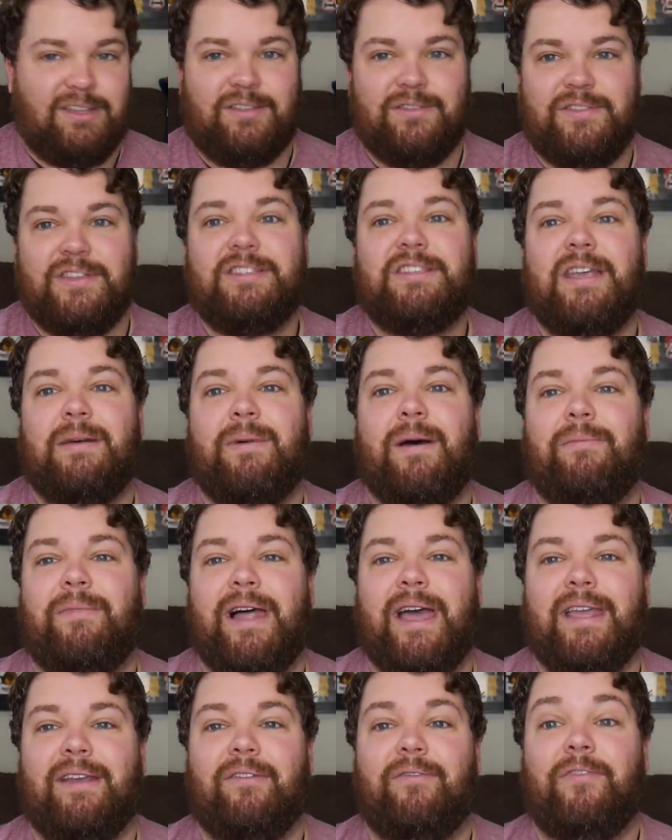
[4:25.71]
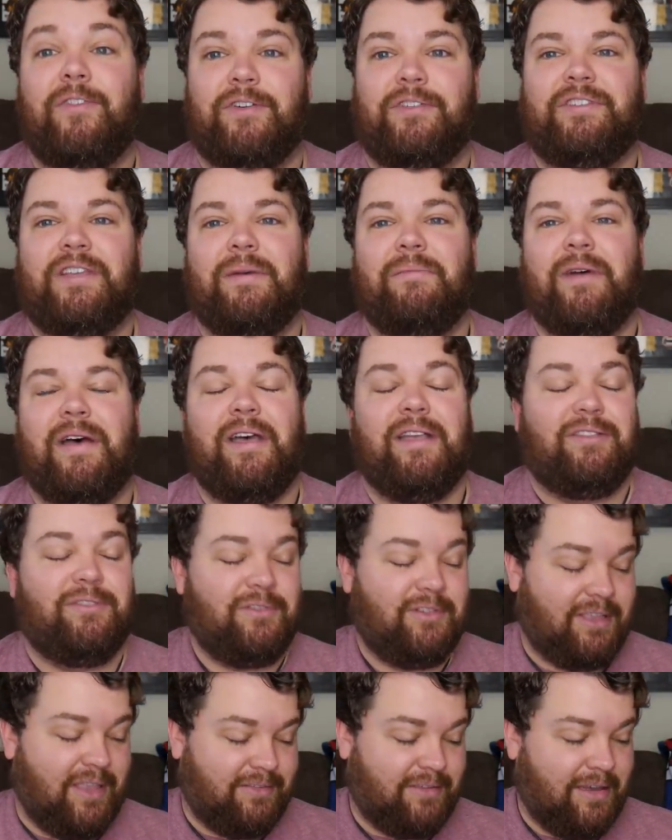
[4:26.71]
So this time I'm like, first time, as
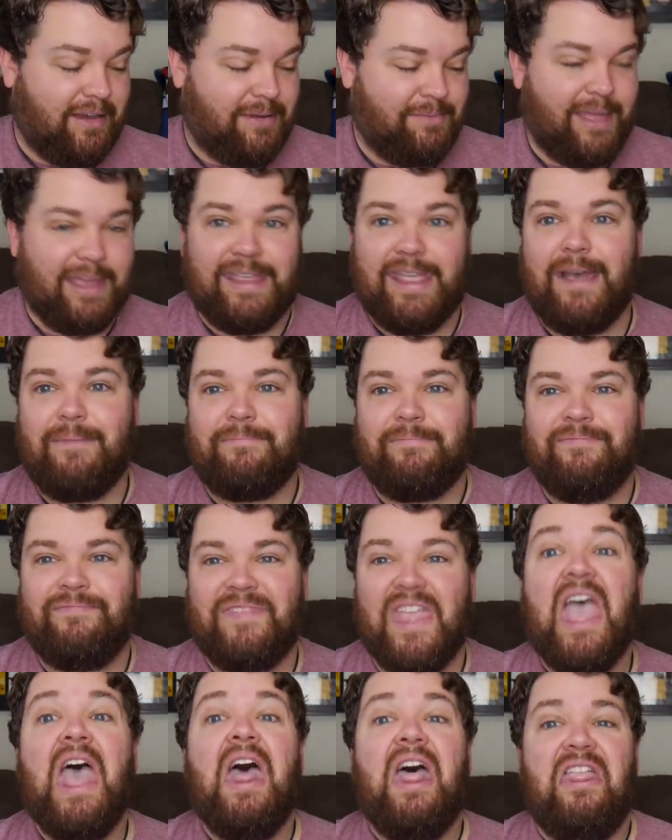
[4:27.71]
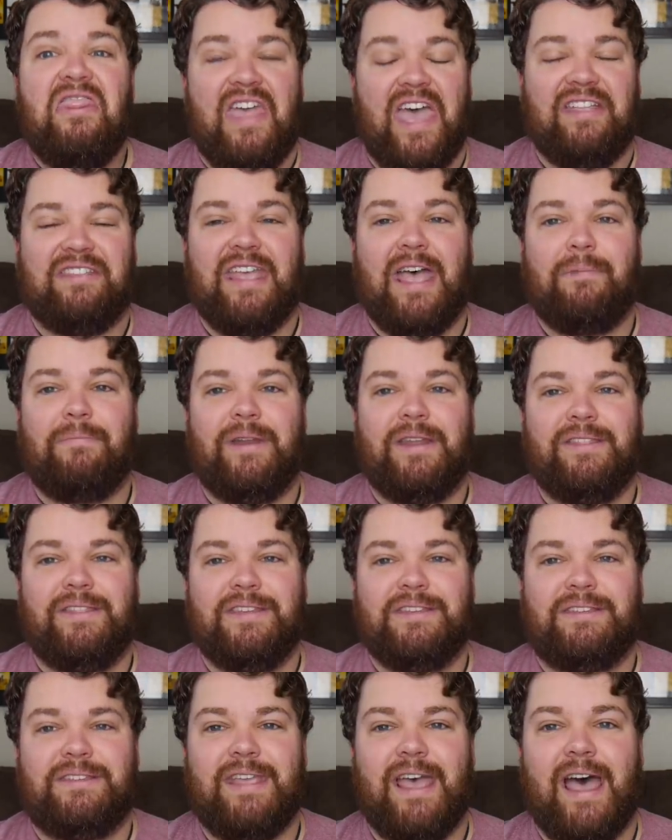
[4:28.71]
soon as I saw it, I'm like, yep, that's happening
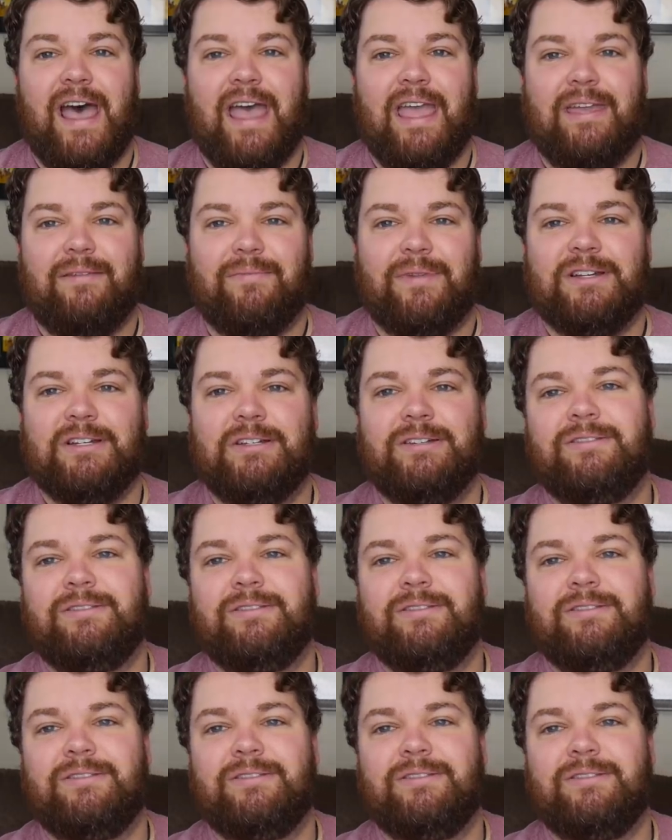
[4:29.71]
this time.